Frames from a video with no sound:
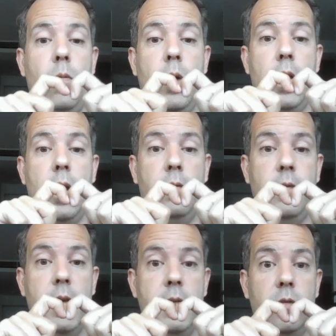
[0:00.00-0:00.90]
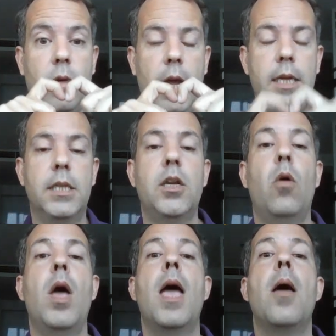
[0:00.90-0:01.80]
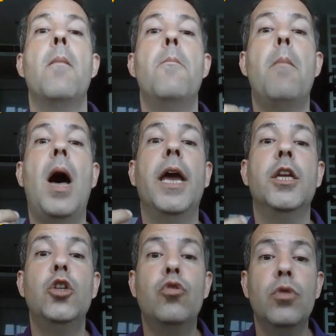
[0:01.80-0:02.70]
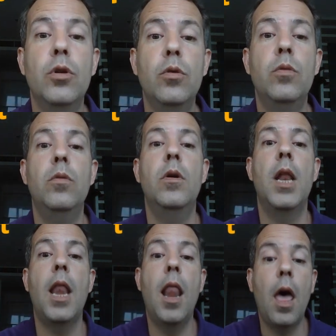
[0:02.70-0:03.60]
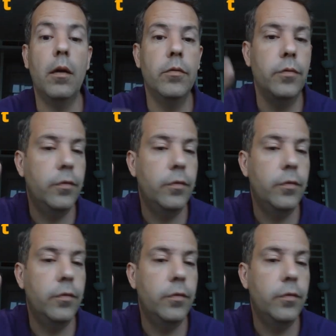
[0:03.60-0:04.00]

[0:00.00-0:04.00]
love is, right? So my true love.